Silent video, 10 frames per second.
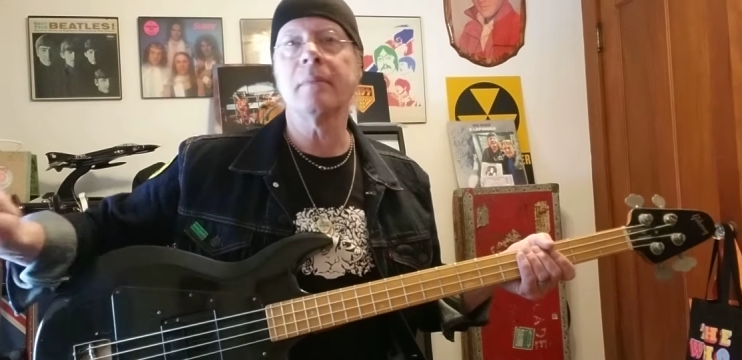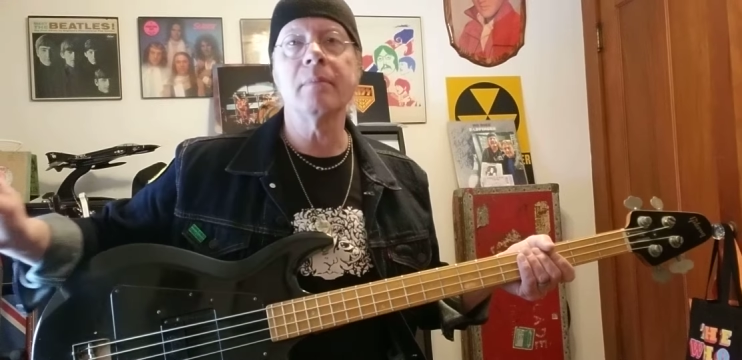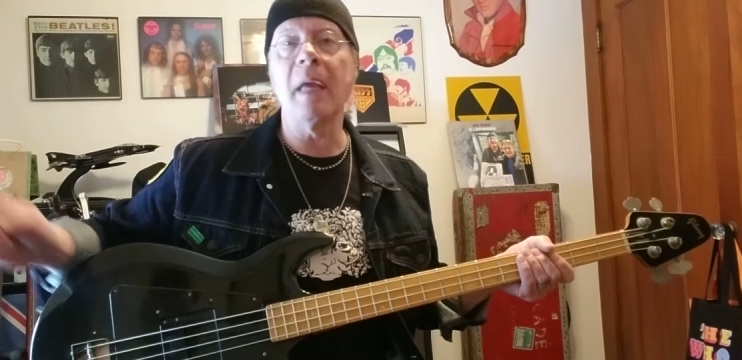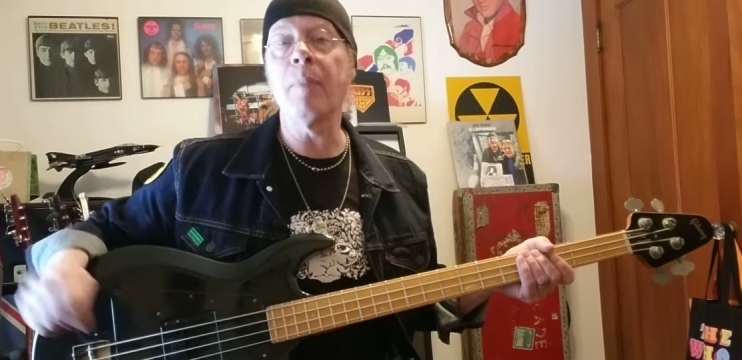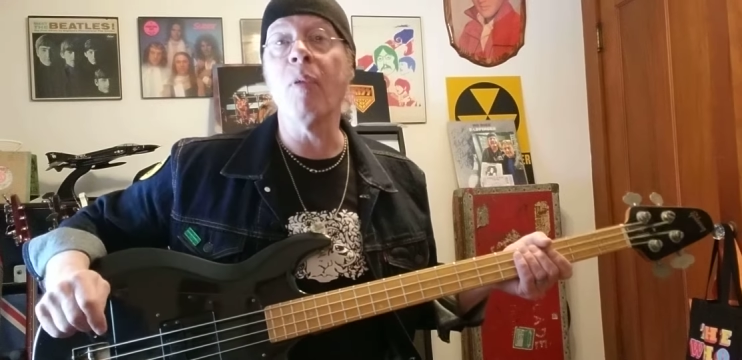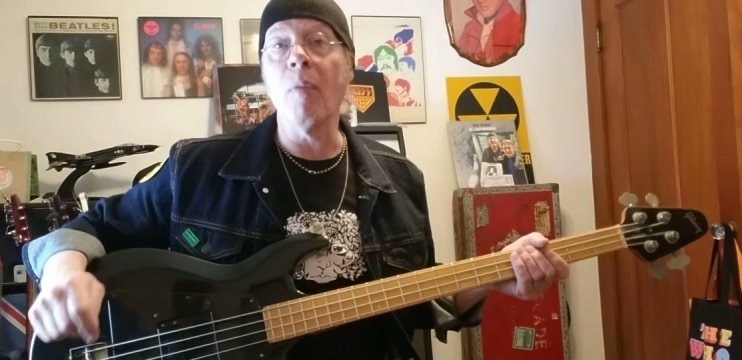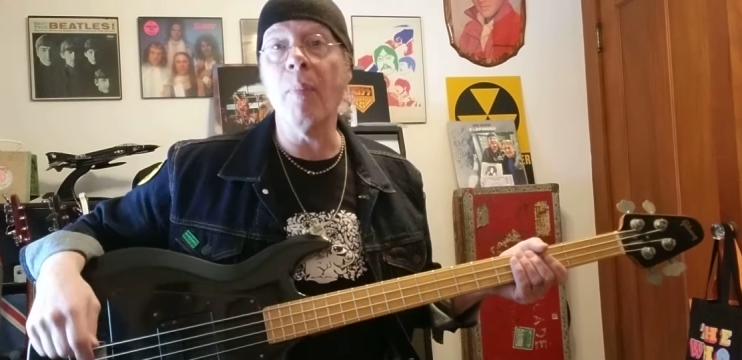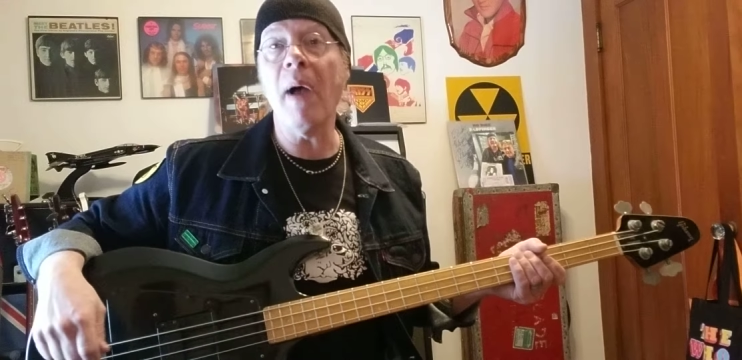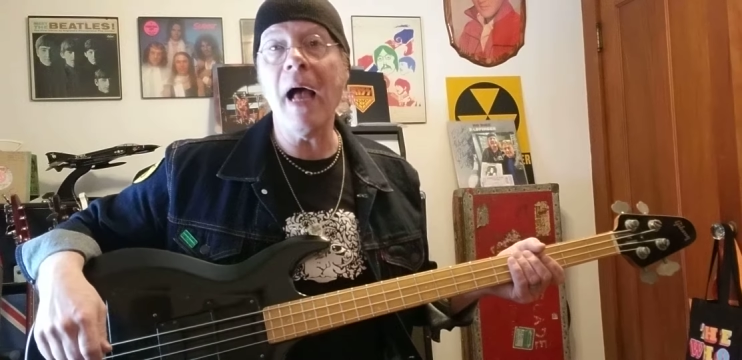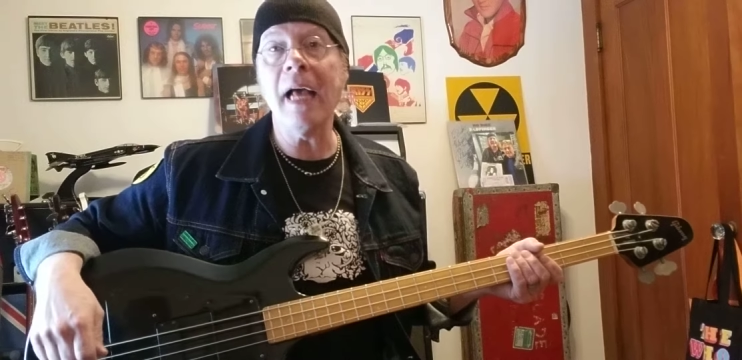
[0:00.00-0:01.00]
maple
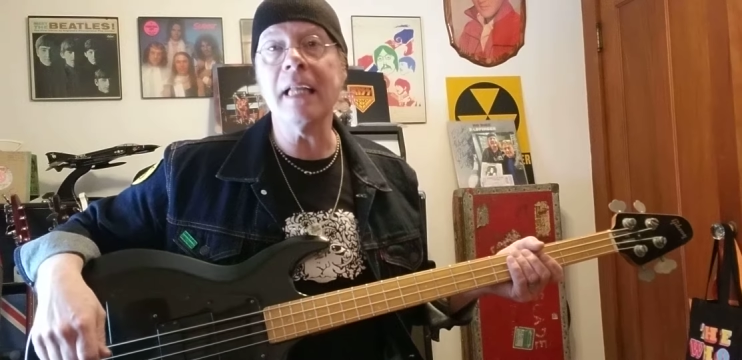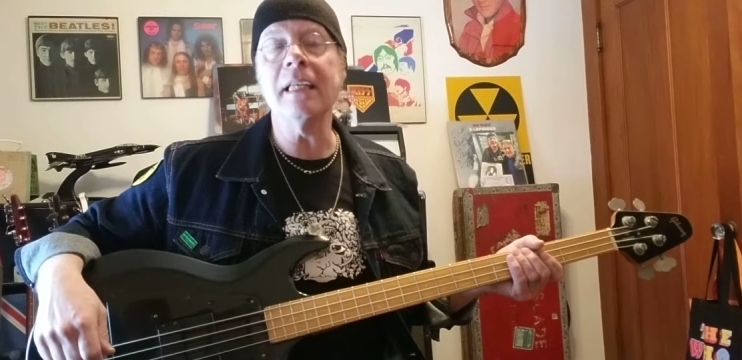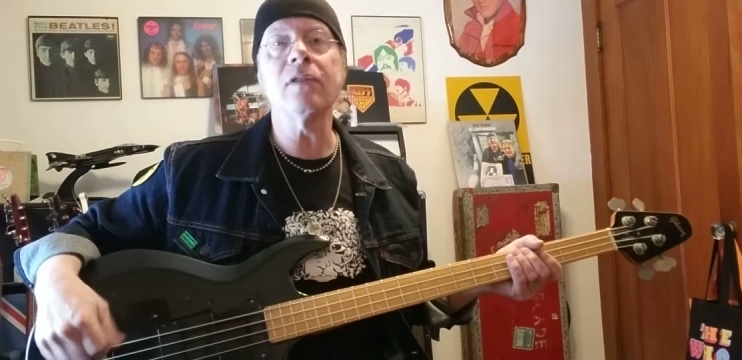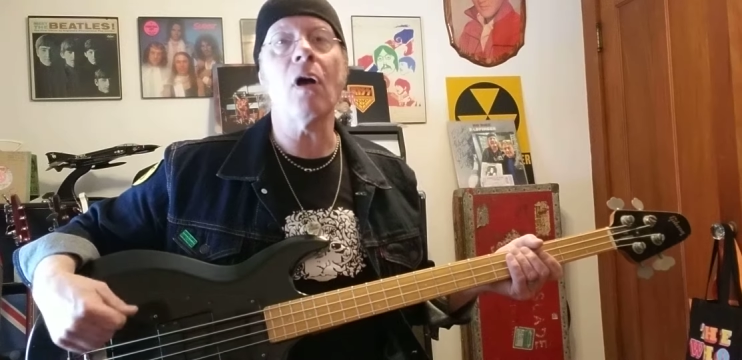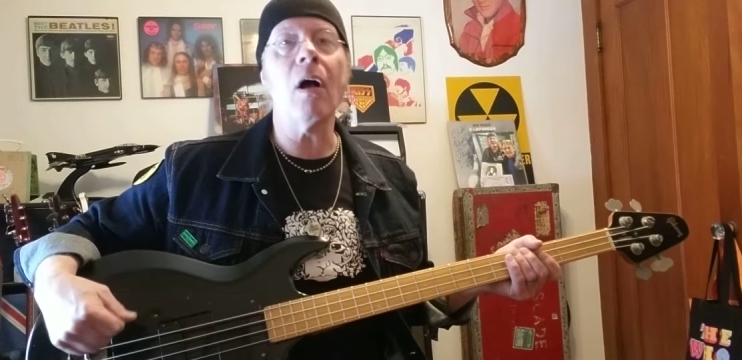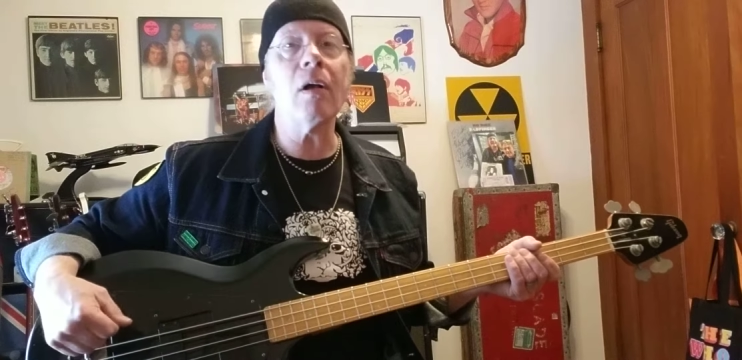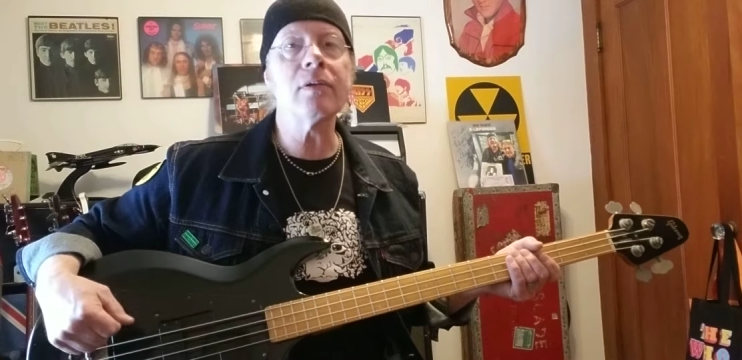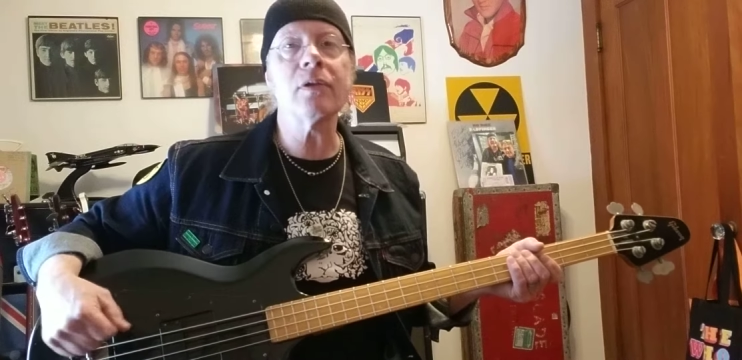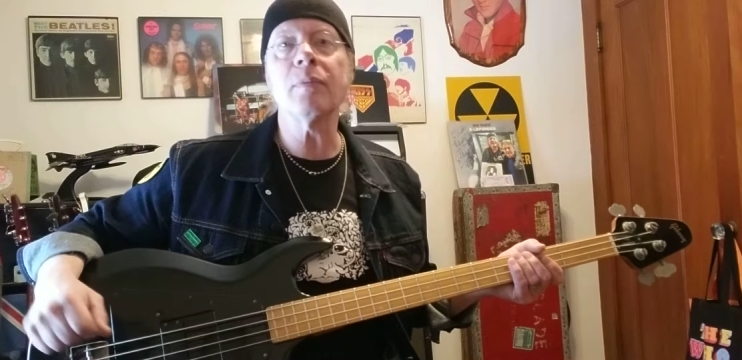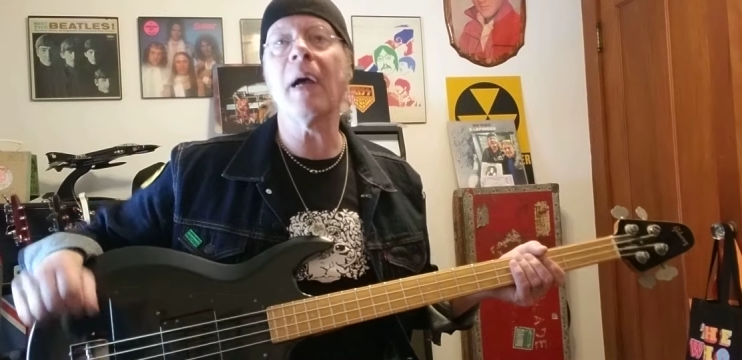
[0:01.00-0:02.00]
bodies,
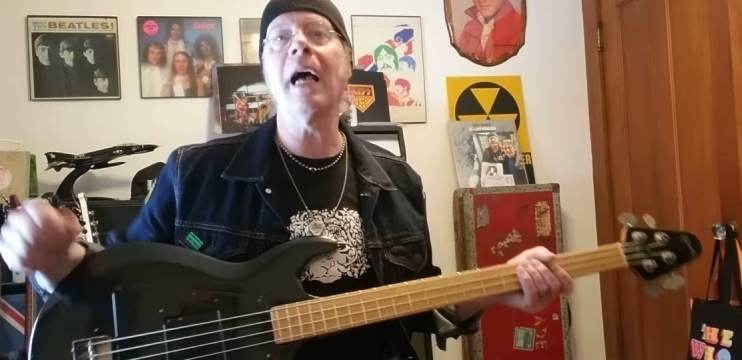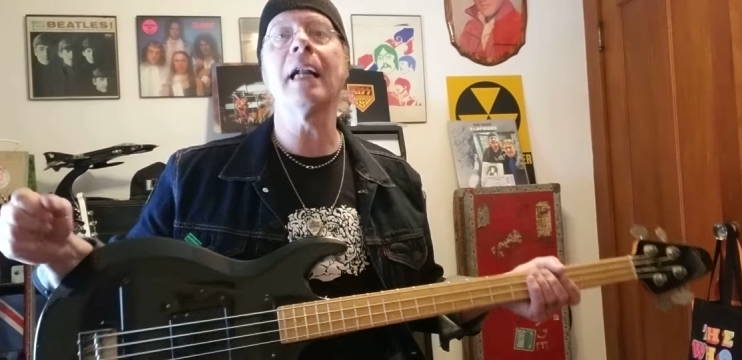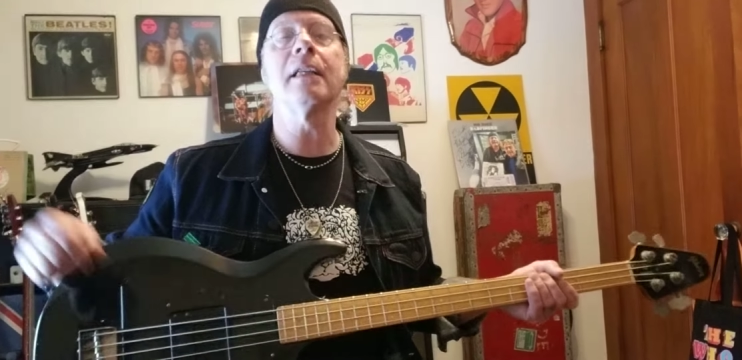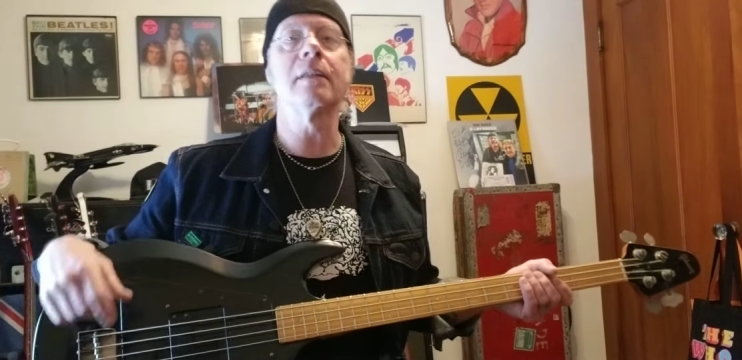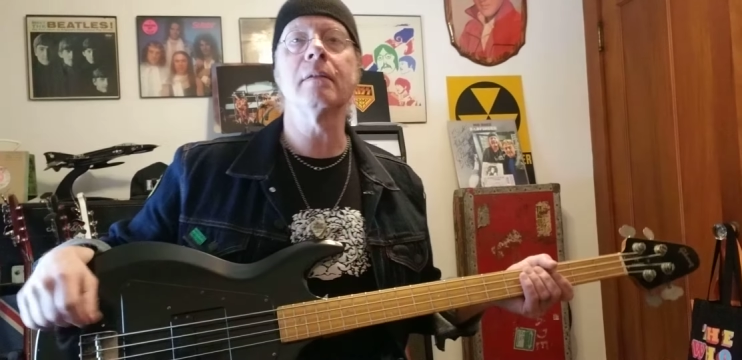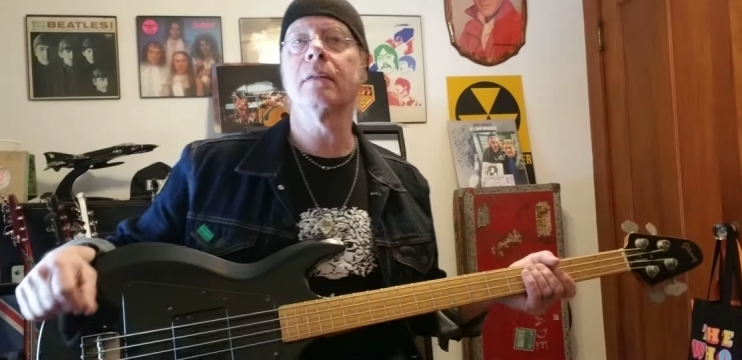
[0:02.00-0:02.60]
alder bodies.